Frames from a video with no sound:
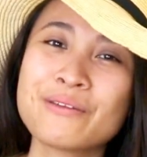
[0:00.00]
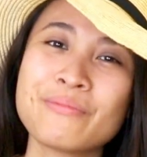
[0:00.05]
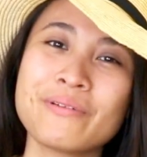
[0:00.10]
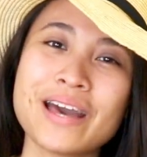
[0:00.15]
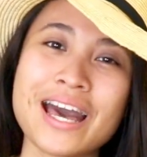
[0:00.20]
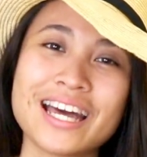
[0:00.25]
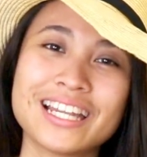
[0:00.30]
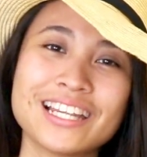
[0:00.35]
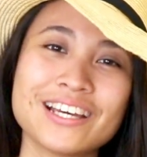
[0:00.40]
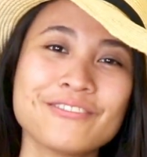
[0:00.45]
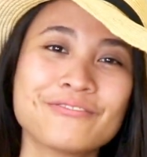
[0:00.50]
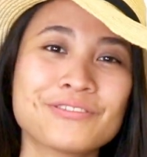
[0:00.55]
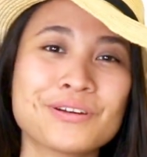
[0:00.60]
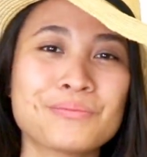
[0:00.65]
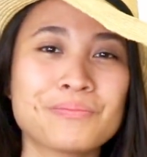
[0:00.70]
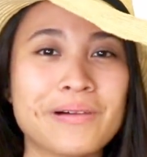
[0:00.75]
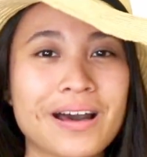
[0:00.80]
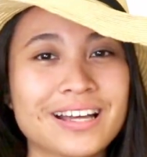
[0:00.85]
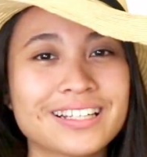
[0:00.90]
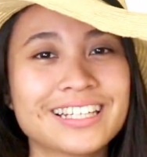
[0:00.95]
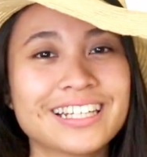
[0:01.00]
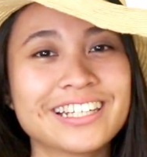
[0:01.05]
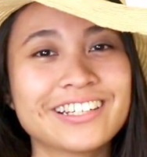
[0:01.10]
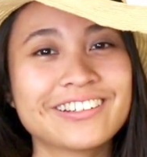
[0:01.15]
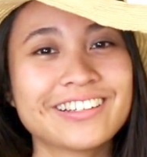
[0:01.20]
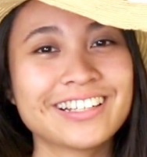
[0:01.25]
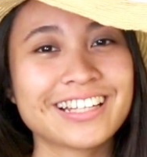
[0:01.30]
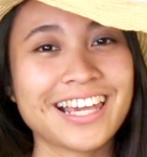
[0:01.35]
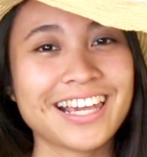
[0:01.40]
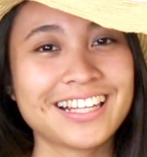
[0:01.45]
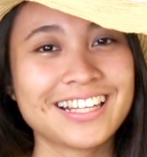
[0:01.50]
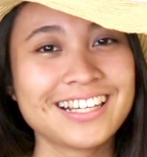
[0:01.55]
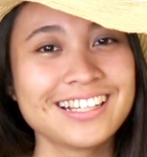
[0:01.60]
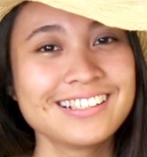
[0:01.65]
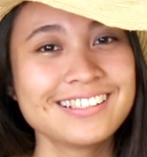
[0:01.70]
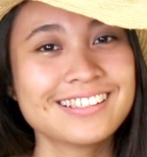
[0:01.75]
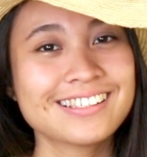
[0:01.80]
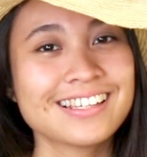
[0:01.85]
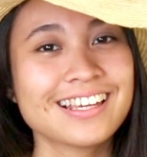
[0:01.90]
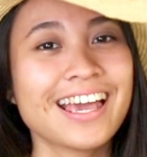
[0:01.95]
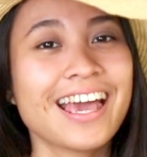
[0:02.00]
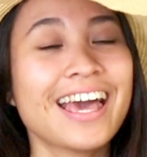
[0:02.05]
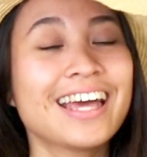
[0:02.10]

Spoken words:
Anna from Banda Ukuleles,